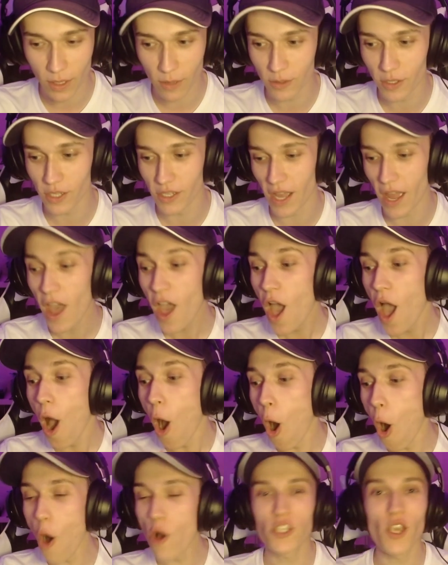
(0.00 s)
I was going to say.
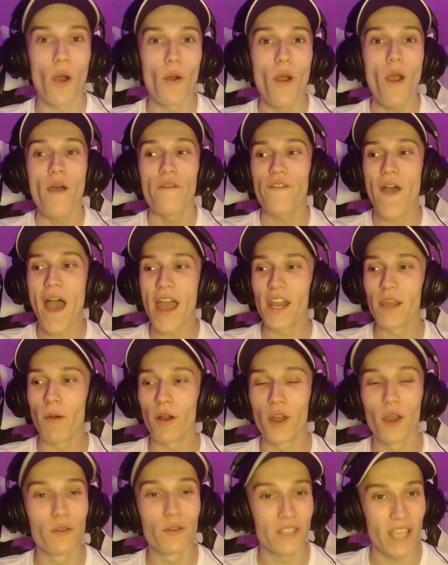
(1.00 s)
Also, for
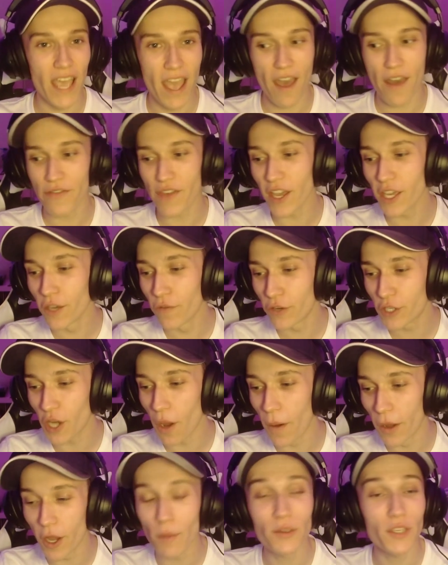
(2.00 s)
anyone who's here, thank you for
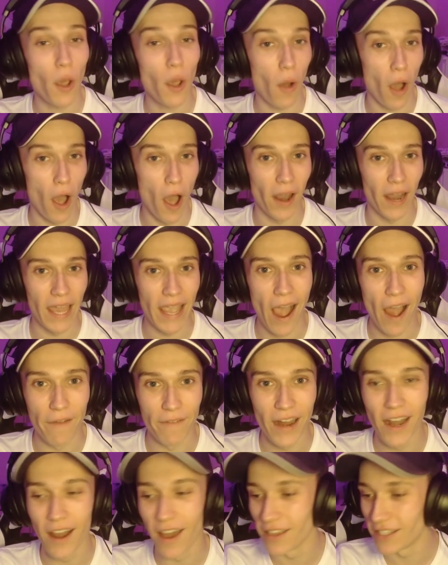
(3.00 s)
showing up so early. I
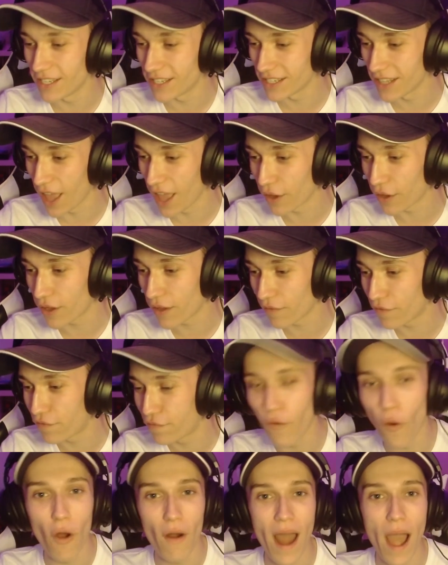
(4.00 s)
realize this is like
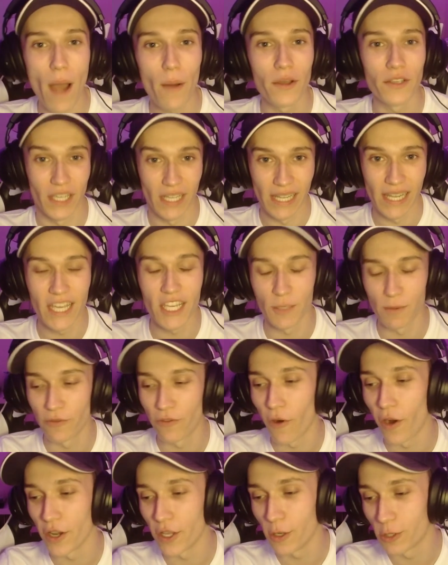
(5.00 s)
4 hours at least
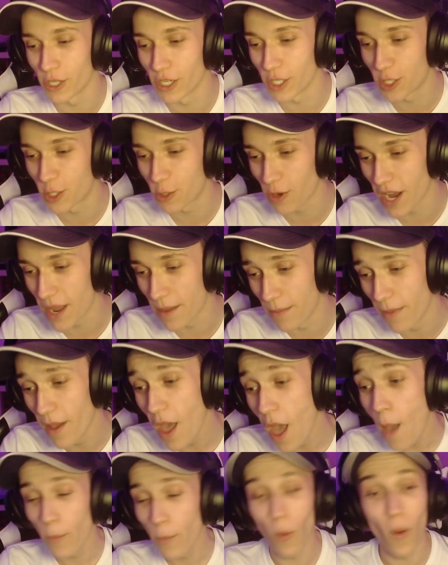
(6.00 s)
before I'd usually stream.
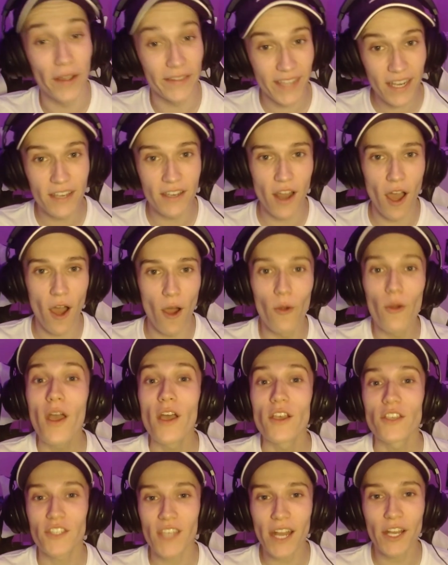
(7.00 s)
But what I didn't know,
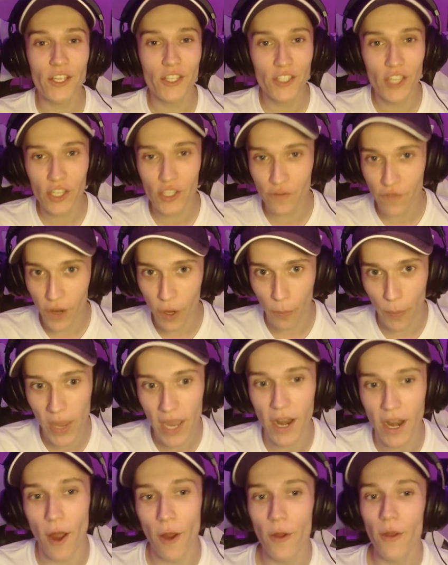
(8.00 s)
Sadist is
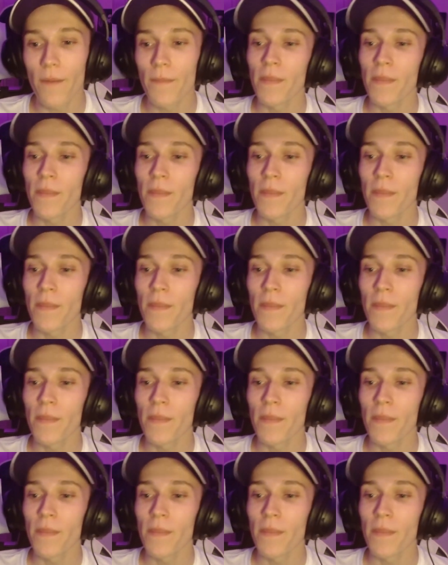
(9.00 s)
Filipino,